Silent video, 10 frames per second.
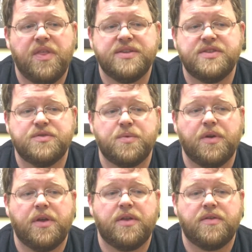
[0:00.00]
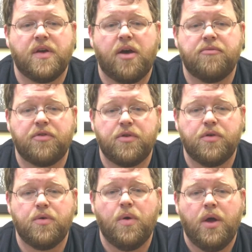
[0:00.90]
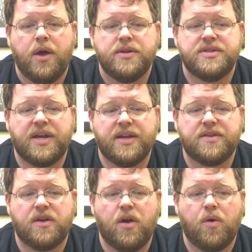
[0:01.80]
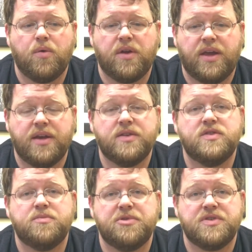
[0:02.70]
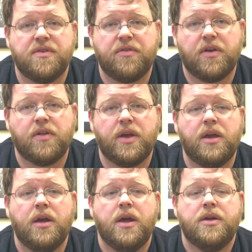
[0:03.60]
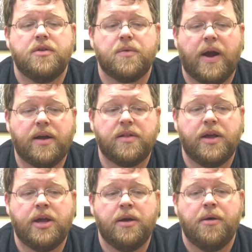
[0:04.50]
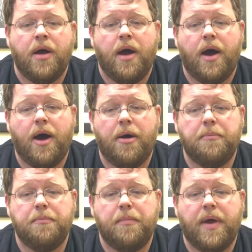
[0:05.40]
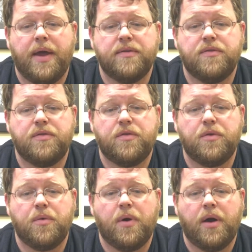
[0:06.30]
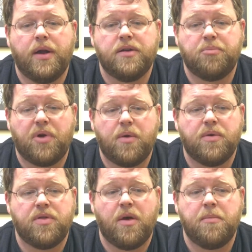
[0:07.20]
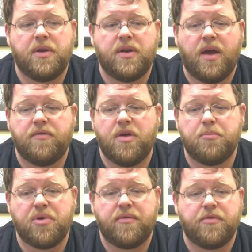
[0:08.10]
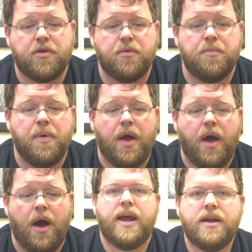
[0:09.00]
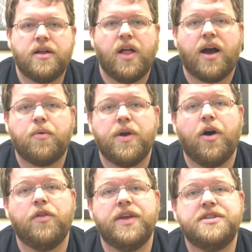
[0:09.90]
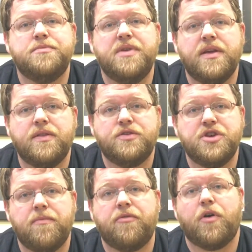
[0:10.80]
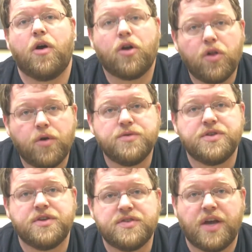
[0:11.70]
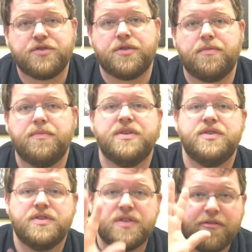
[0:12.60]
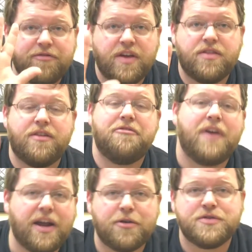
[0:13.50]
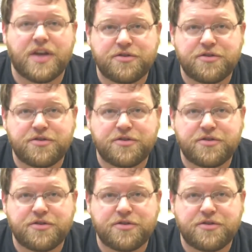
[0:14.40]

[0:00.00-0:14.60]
This is really the time for you to get to know the kids specifically, directly, and to pray with them and to have them pray for you. At 8 o'clock, we all need to be in the gym for our closing session. This is the fifth and final